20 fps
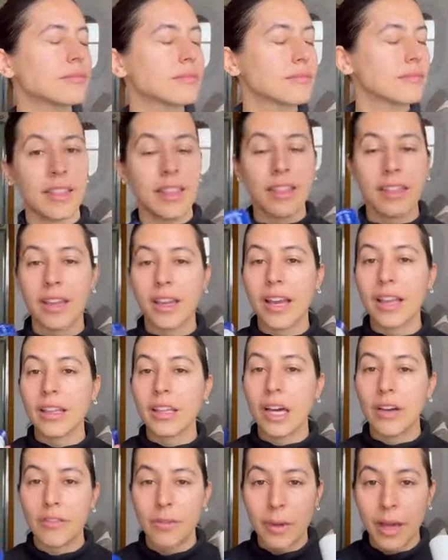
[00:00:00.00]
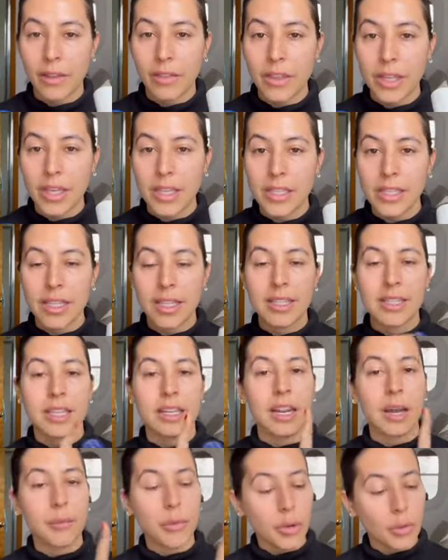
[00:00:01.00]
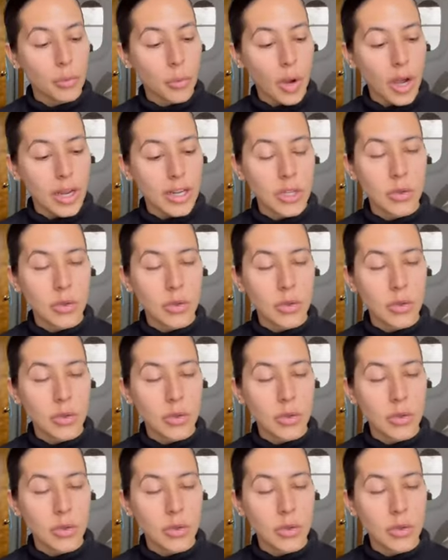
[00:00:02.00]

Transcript: the thing I love about these is number one,